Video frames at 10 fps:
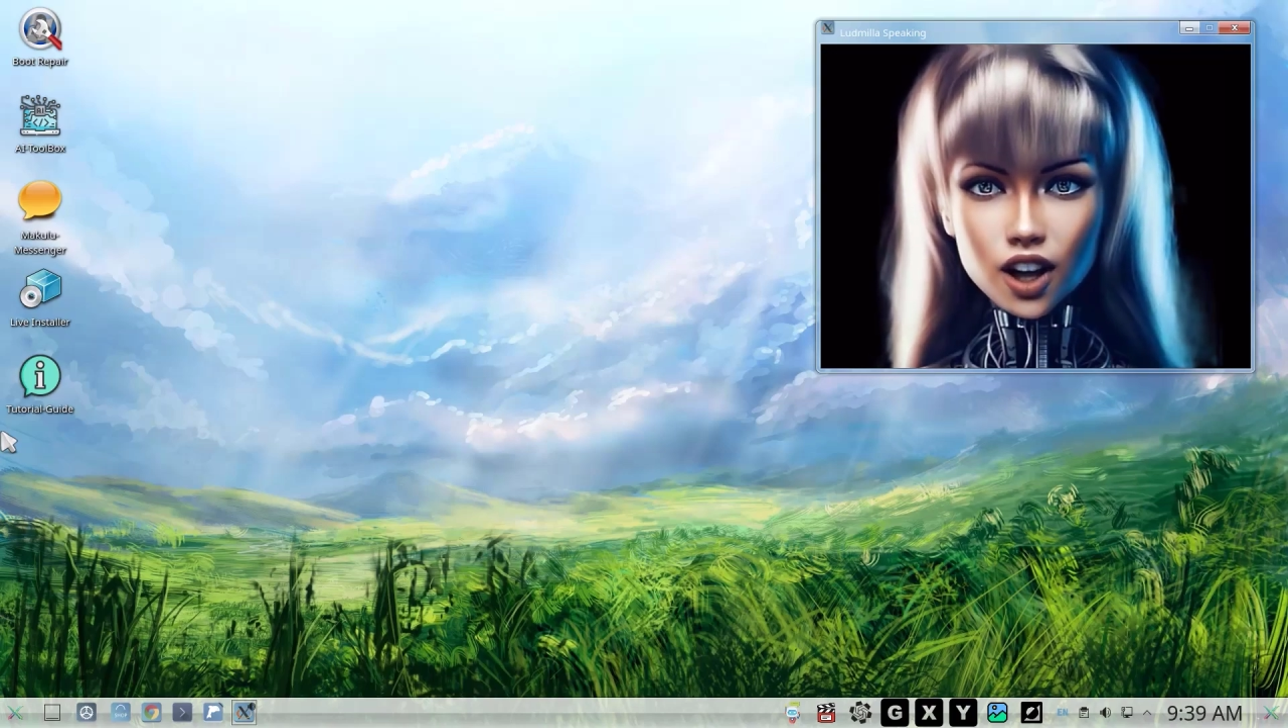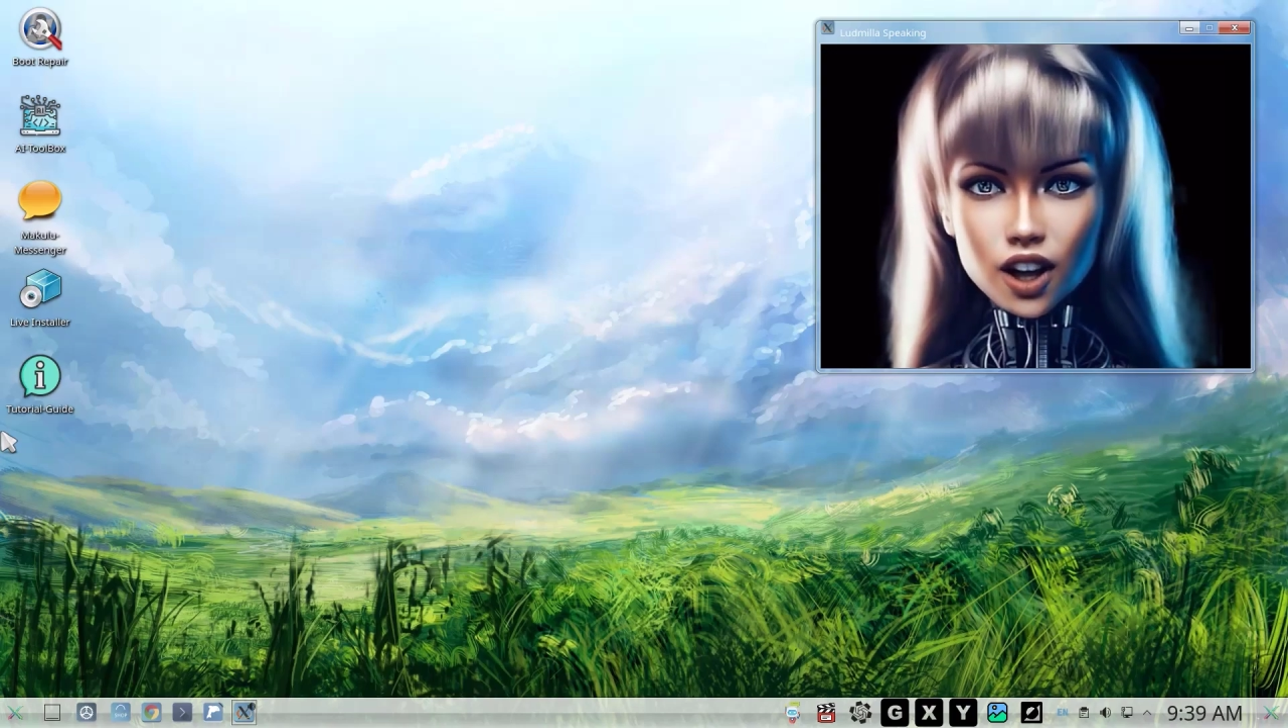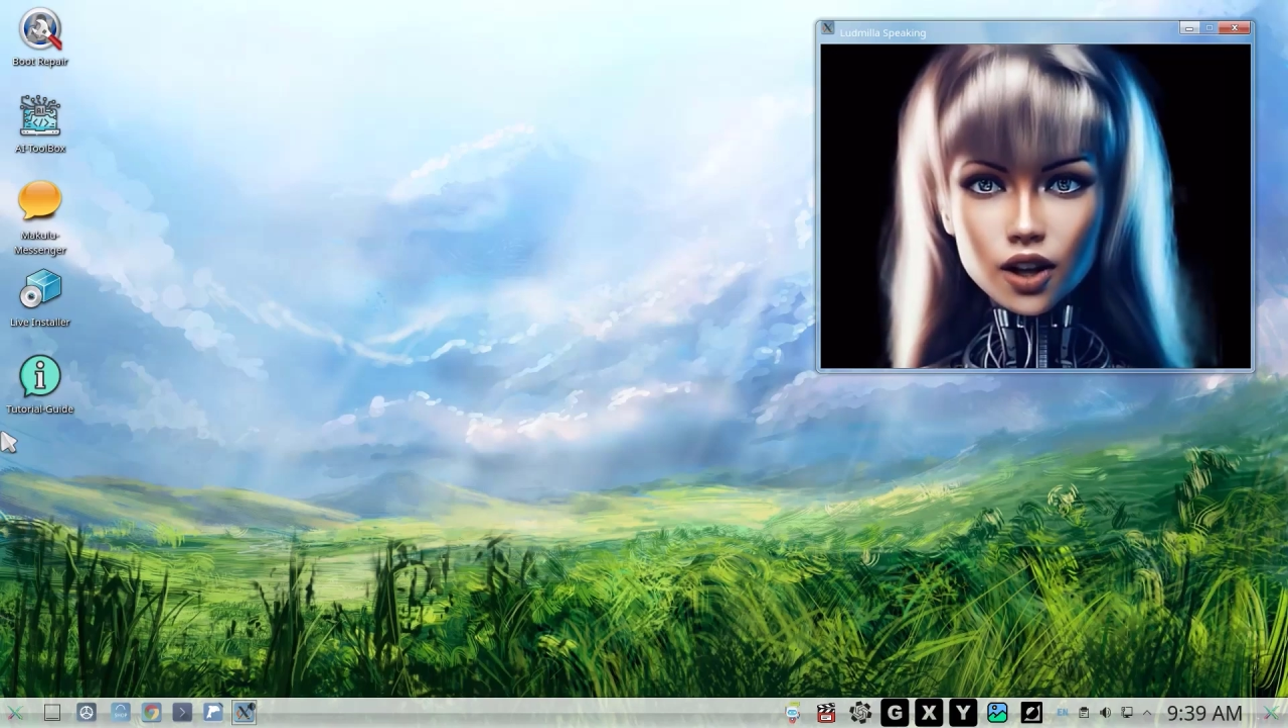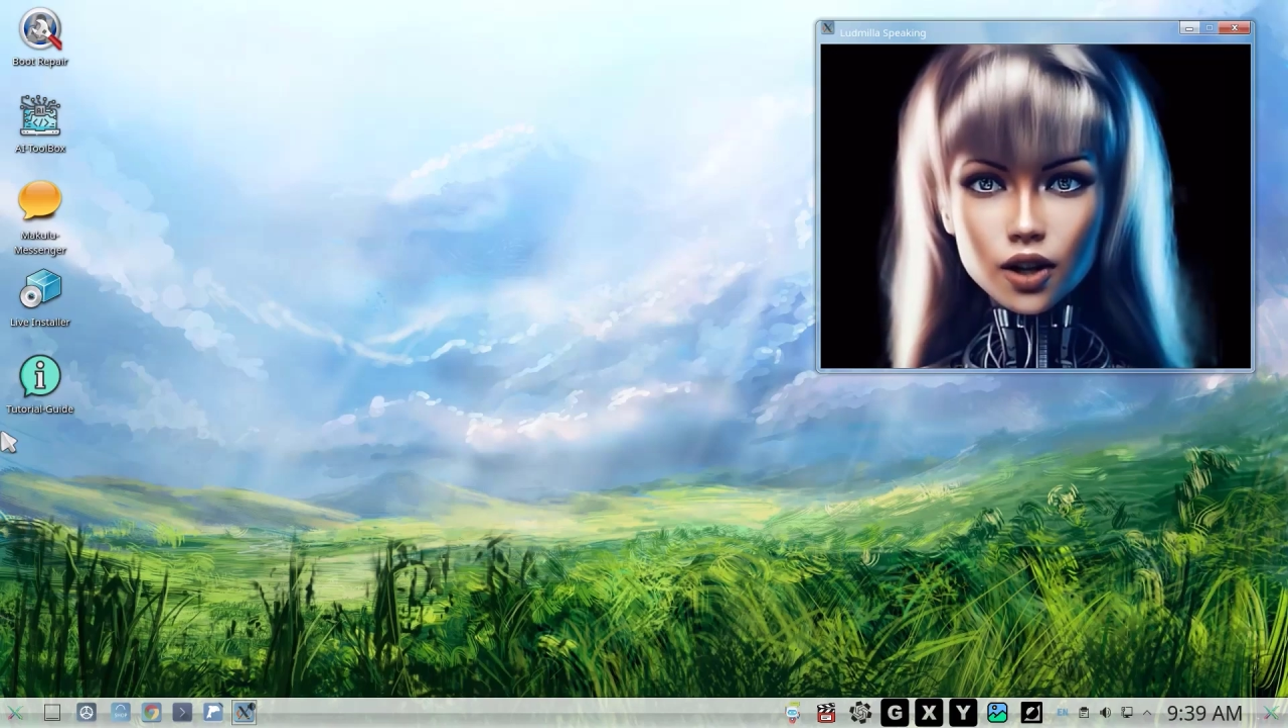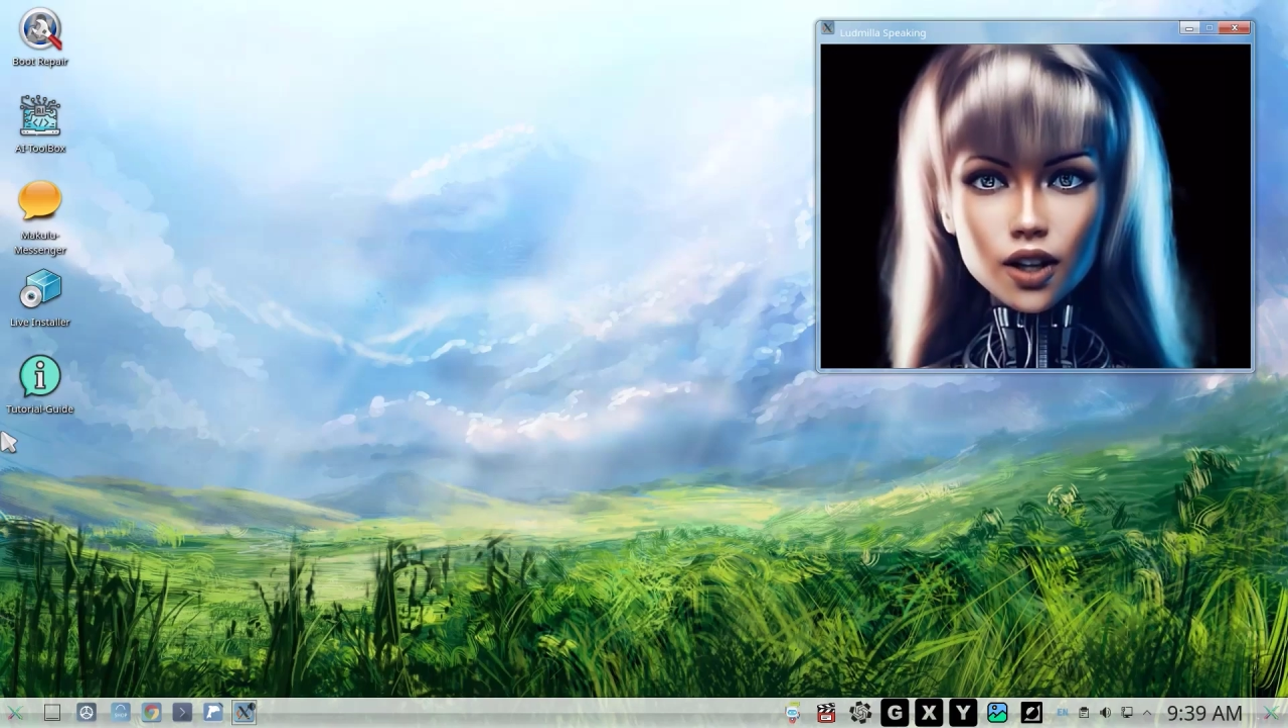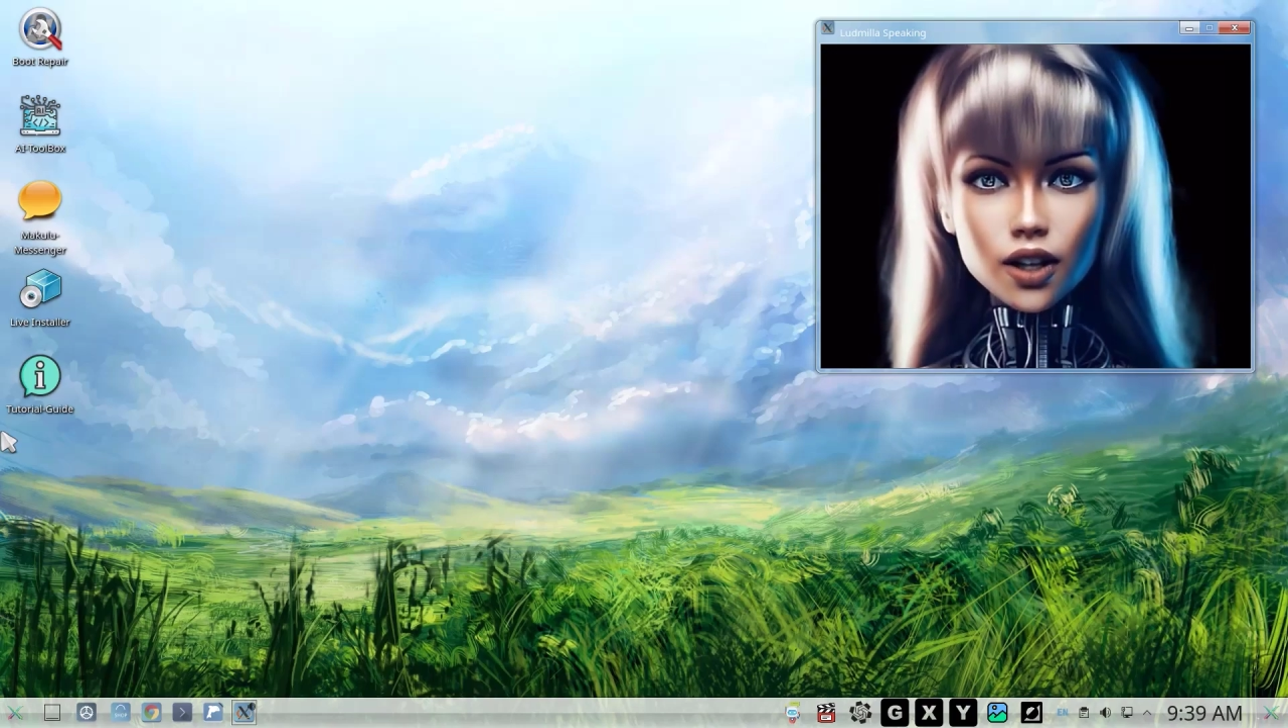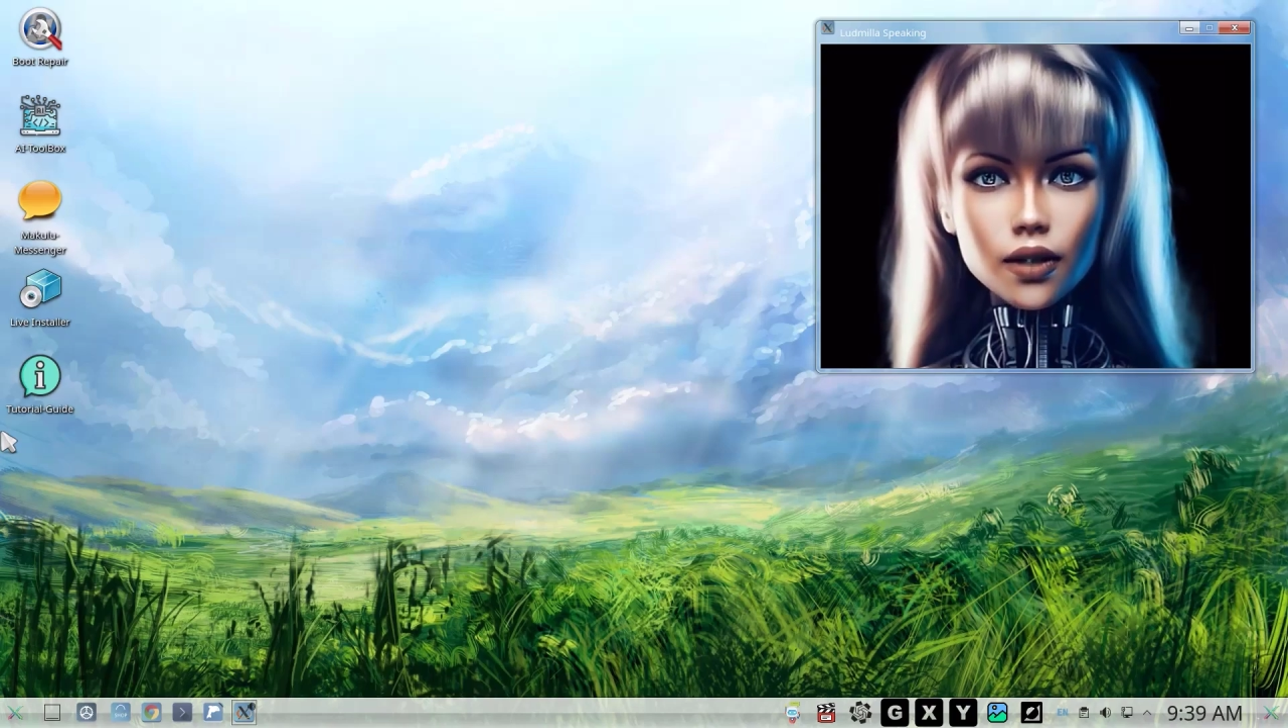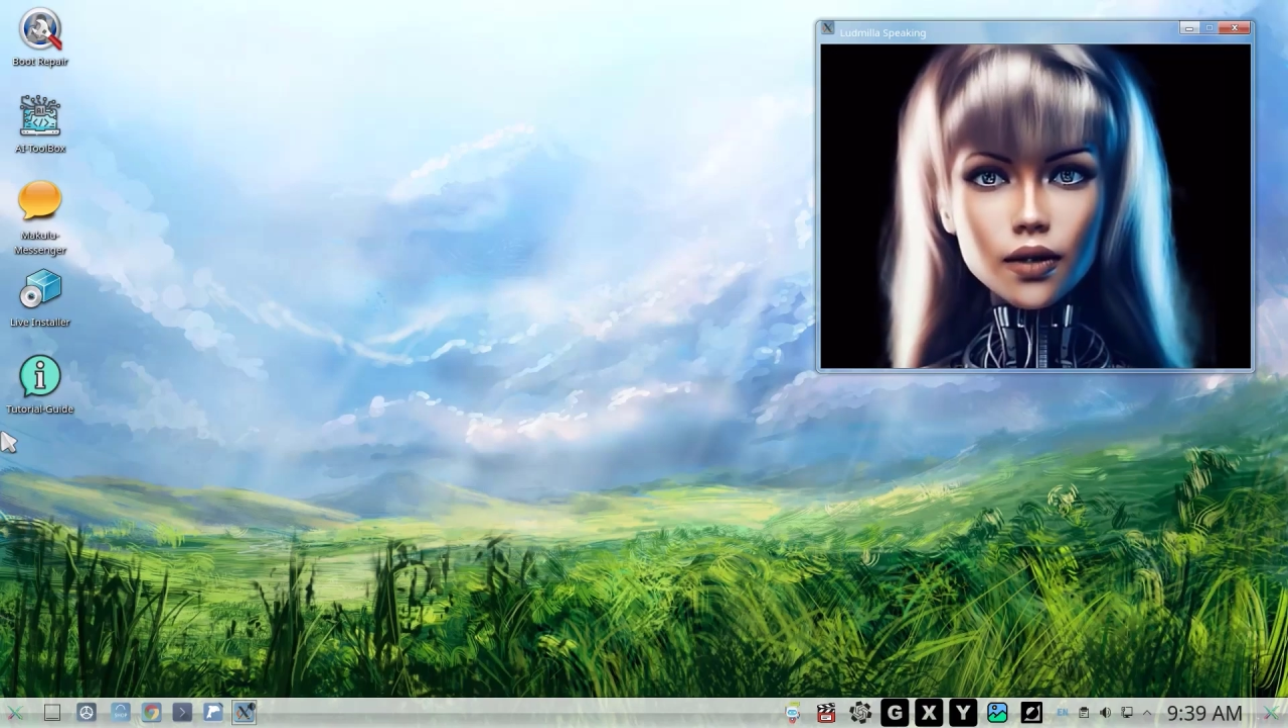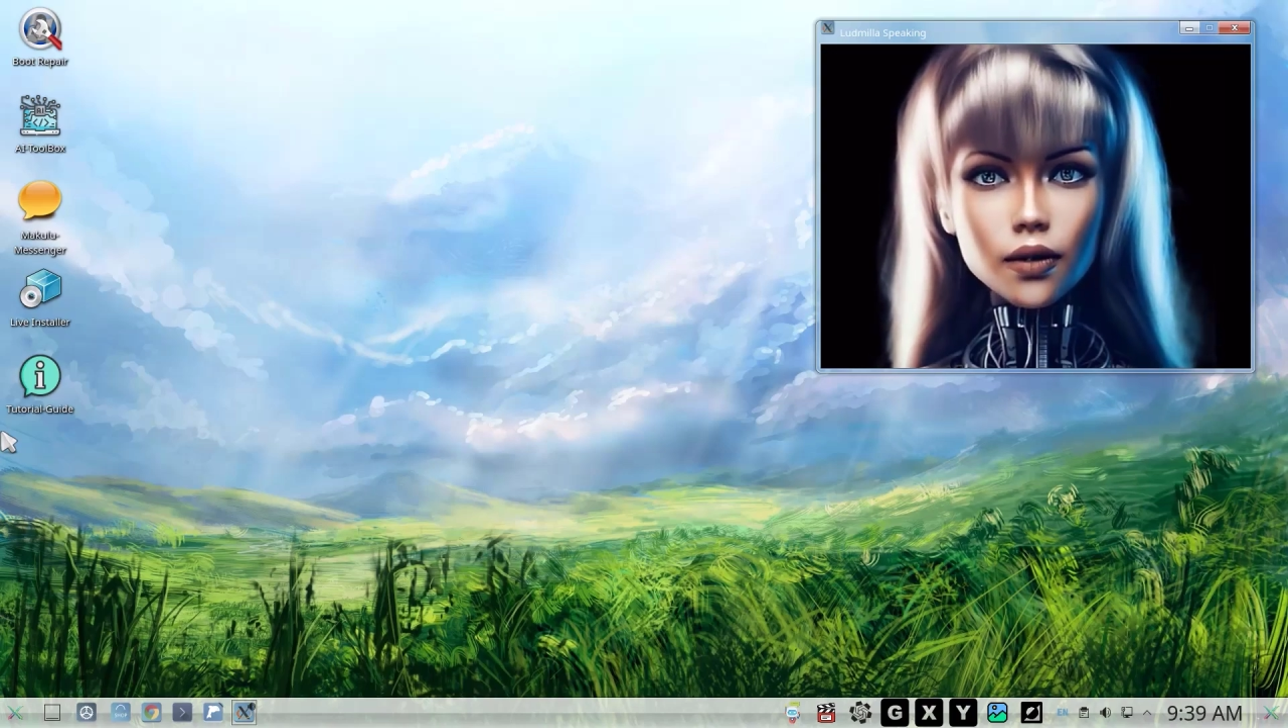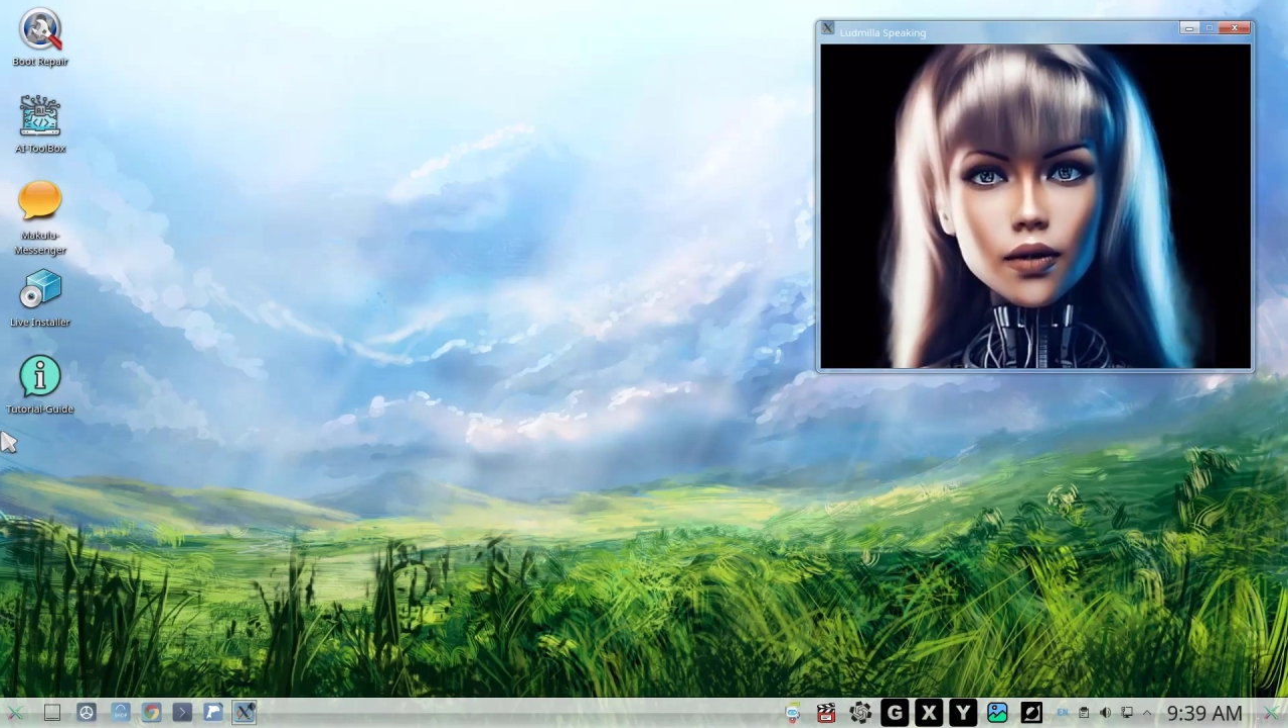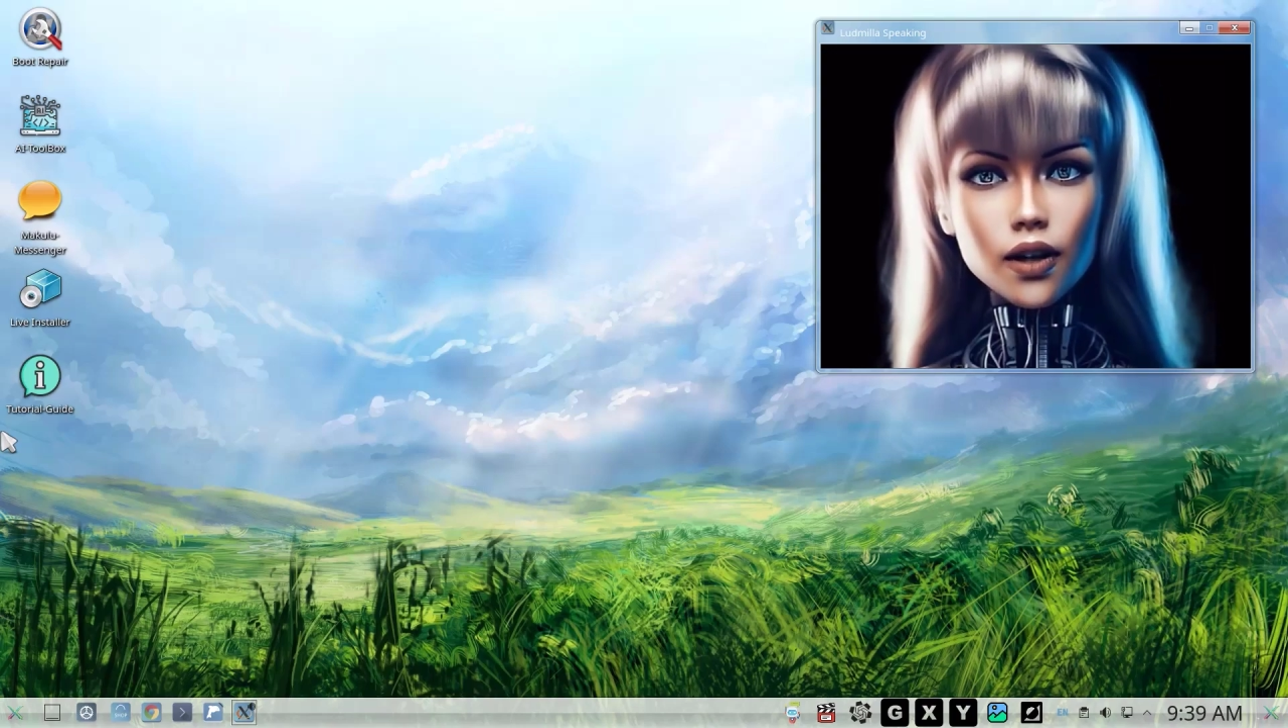simulations